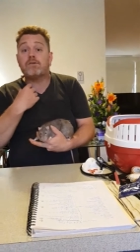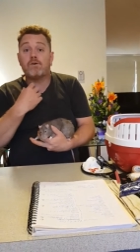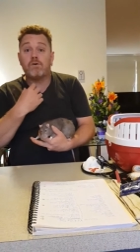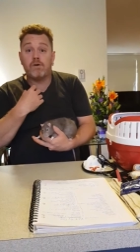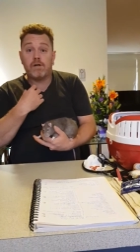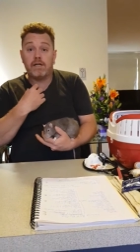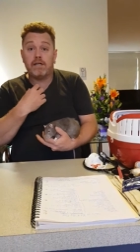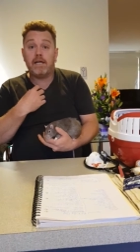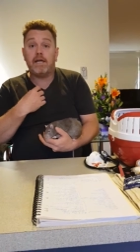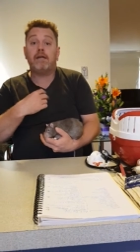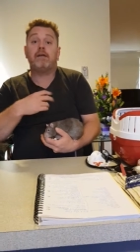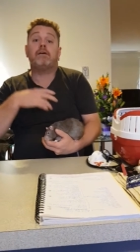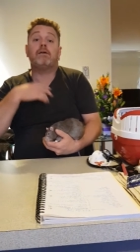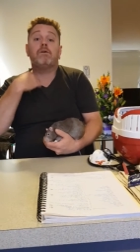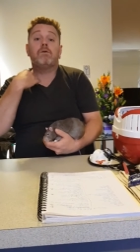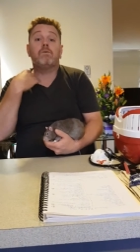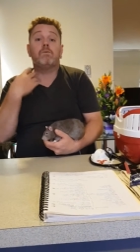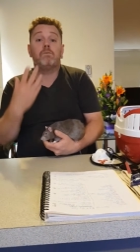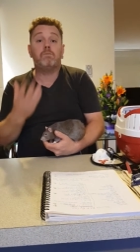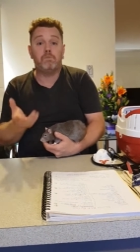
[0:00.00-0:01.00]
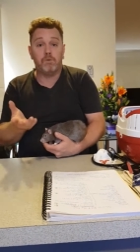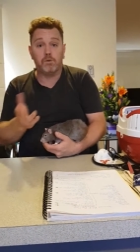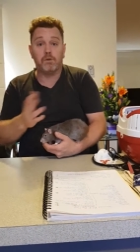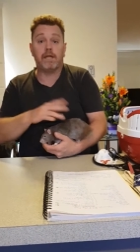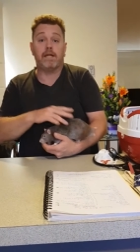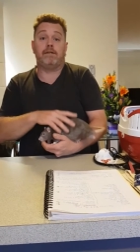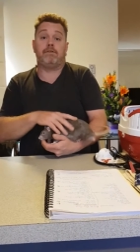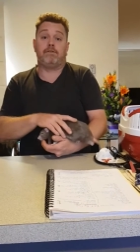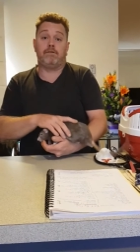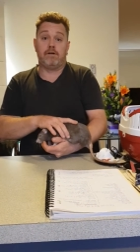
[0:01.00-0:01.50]
caught in there will
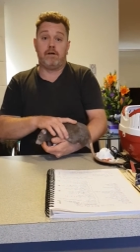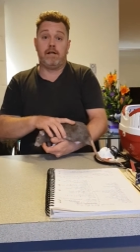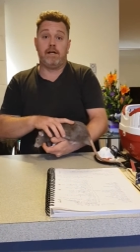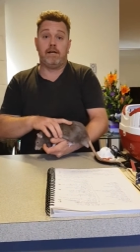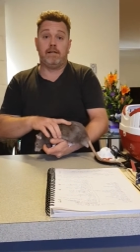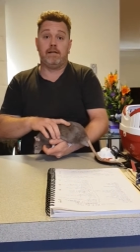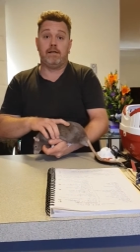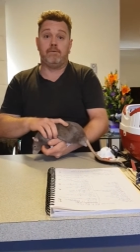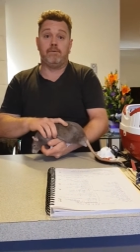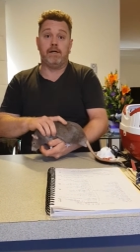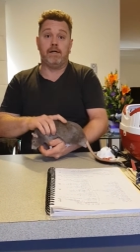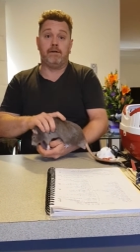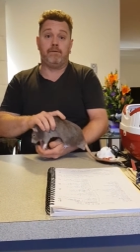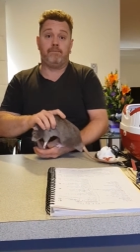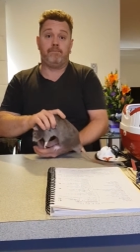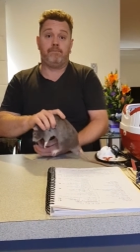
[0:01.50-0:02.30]
get thrown out that way.